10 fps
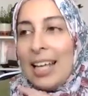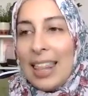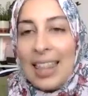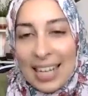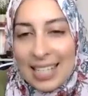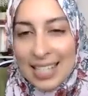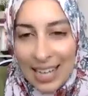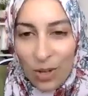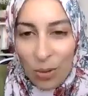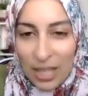they didn't
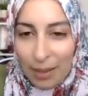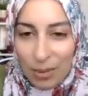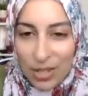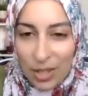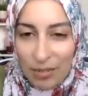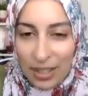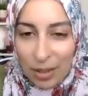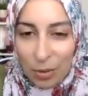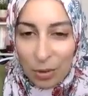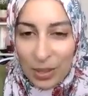say no tables are
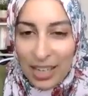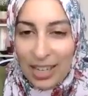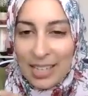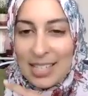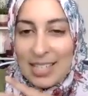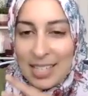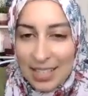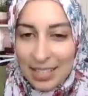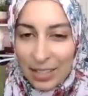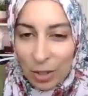available because
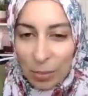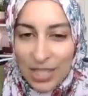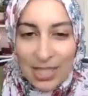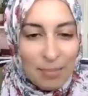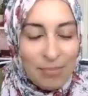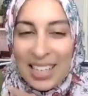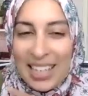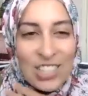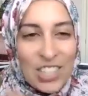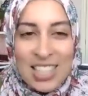you're Muslim.
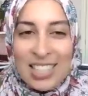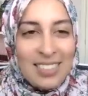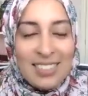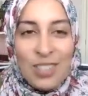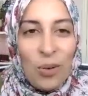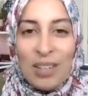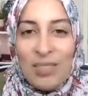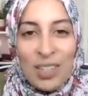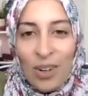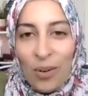Like, just don't
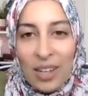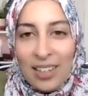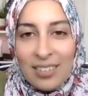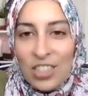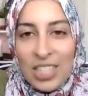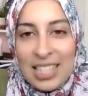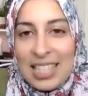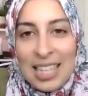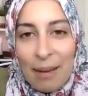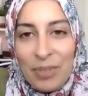even go there. Just
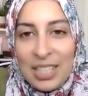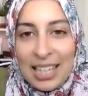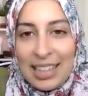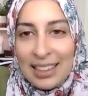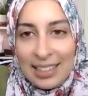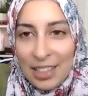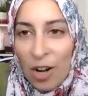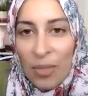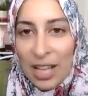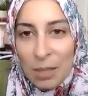accept, like,
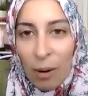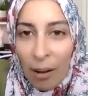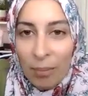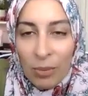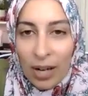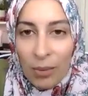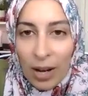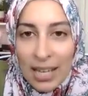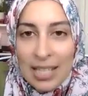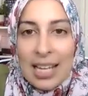that's probably what it
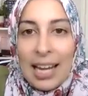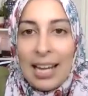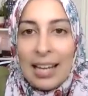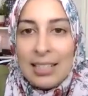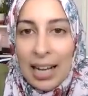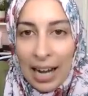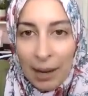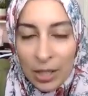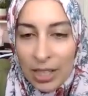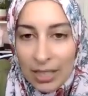was. And how
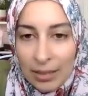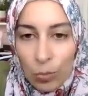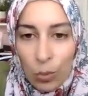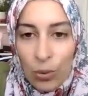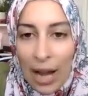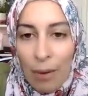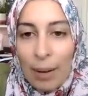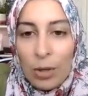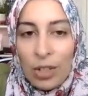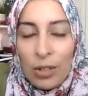
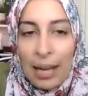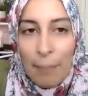I'm going to